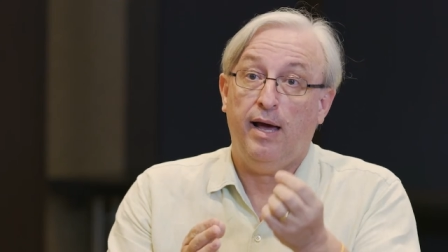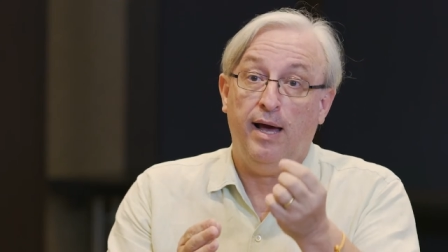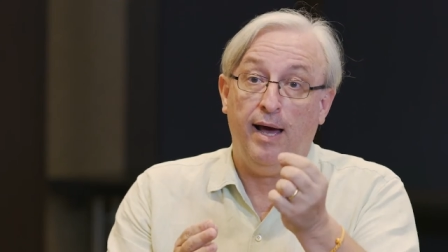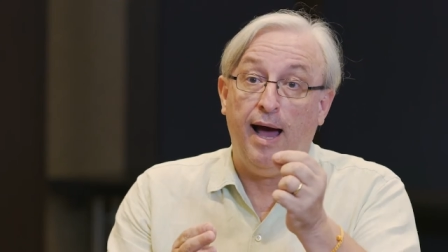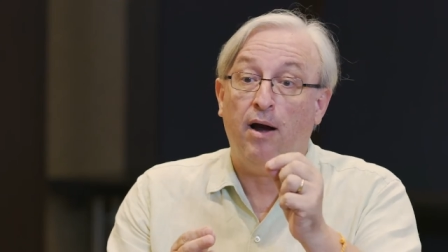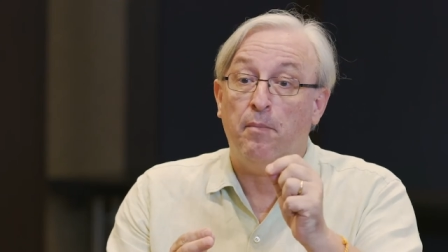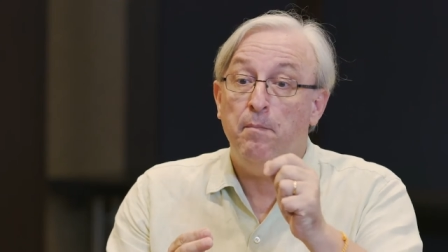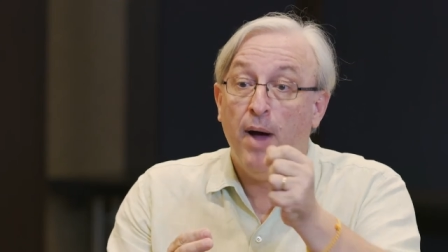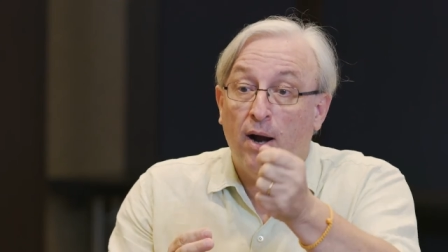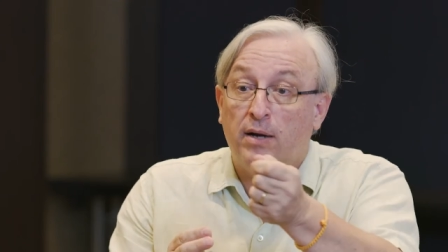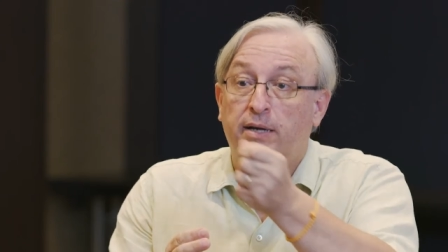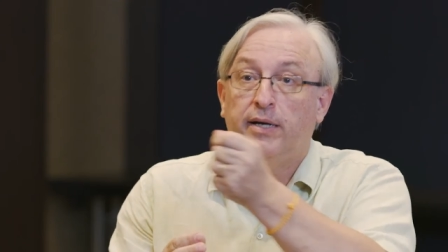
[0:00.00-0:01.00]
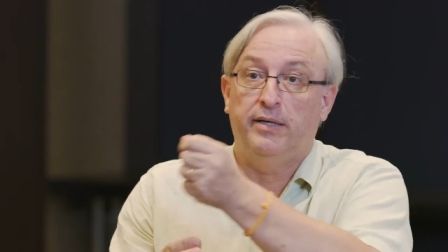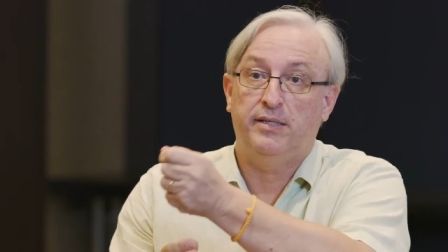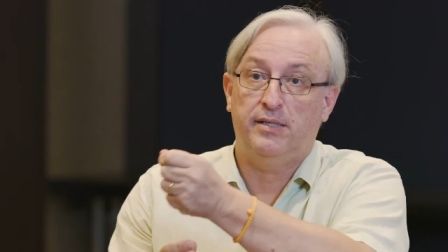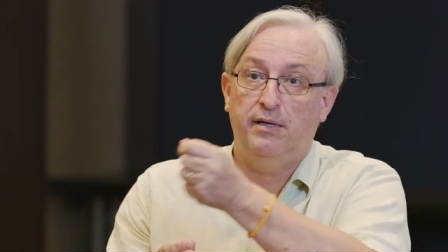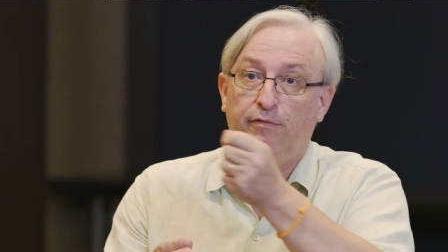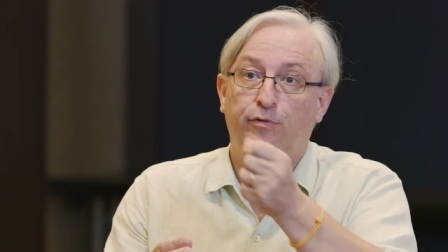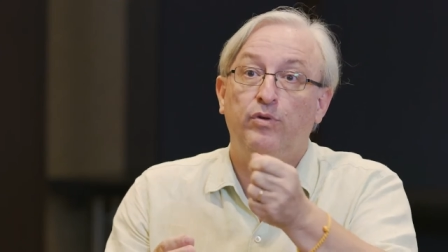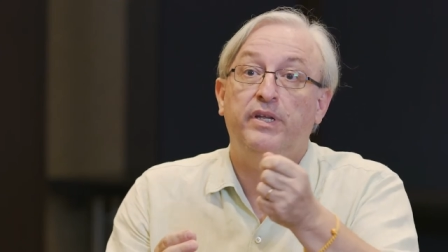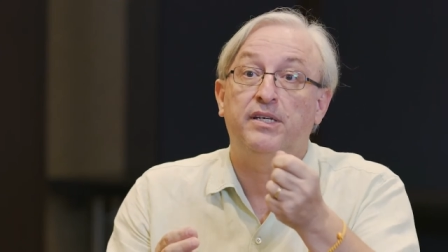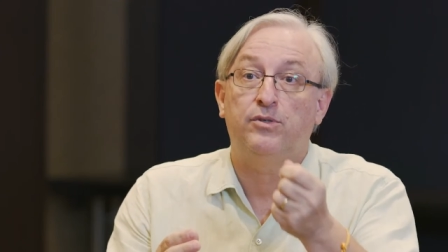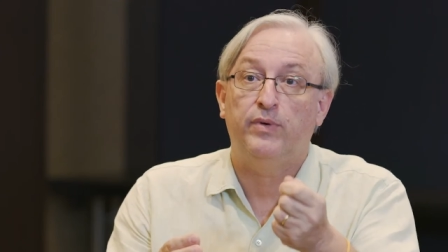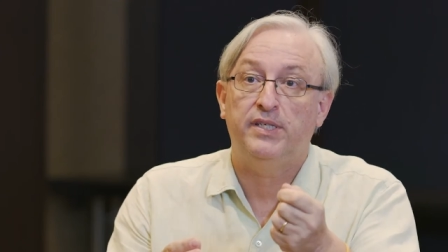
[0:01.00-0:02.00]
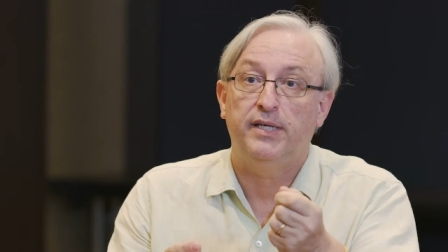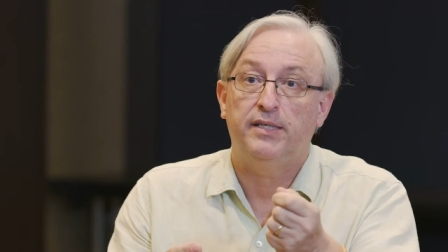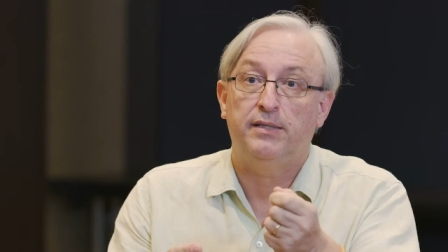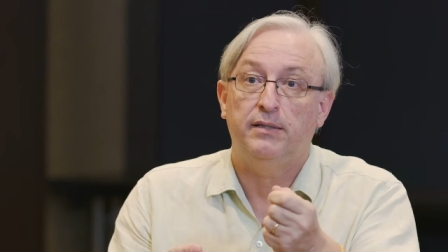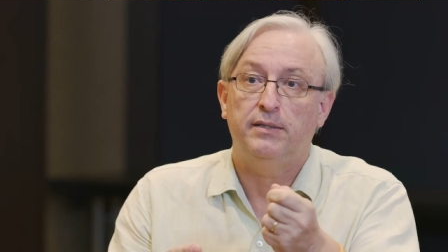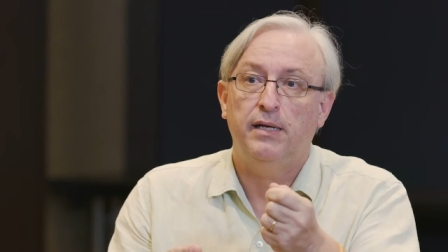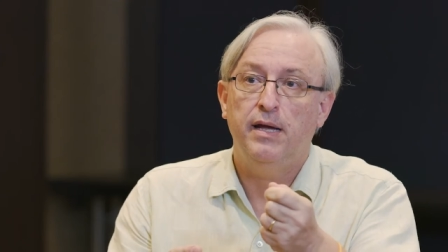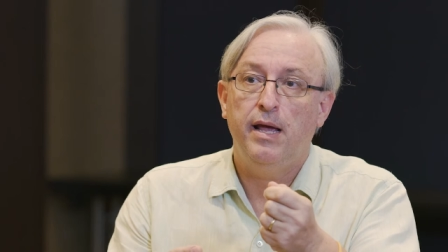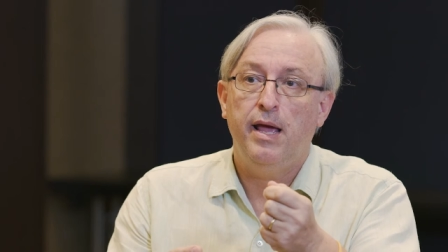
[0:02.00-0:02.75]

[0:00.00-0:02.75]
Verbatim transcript: are markers for this resistance.